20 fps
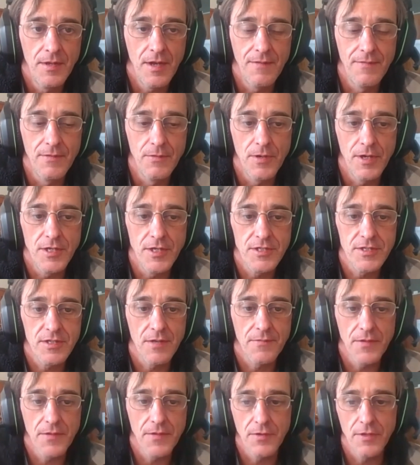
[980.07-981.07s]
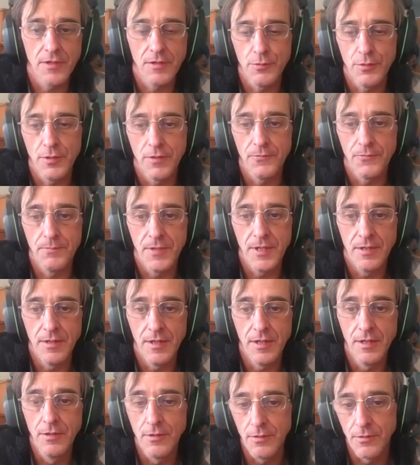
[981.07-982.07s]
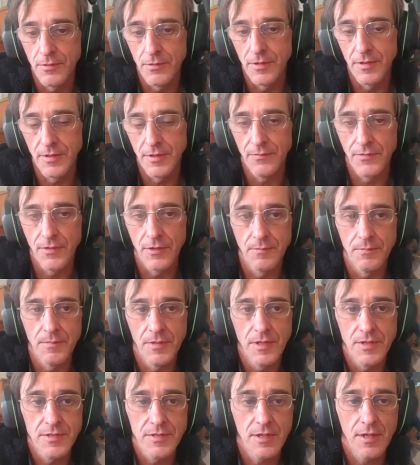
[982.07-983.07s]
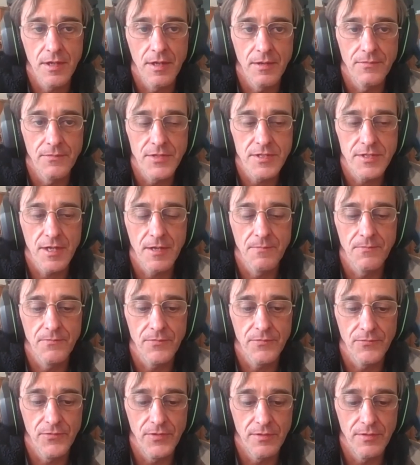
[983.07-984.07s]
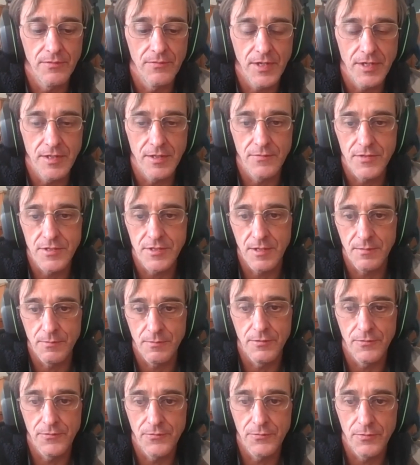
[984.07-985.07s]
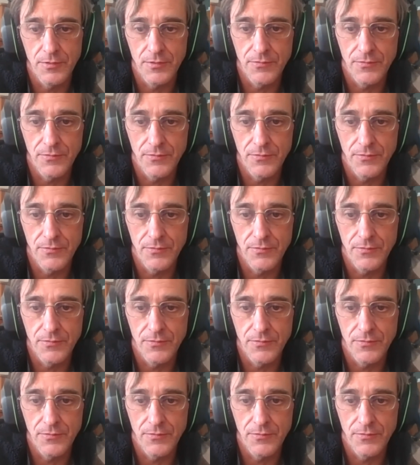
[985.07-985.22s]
Otherwise, South Africa would have been included in the mix. They did the same with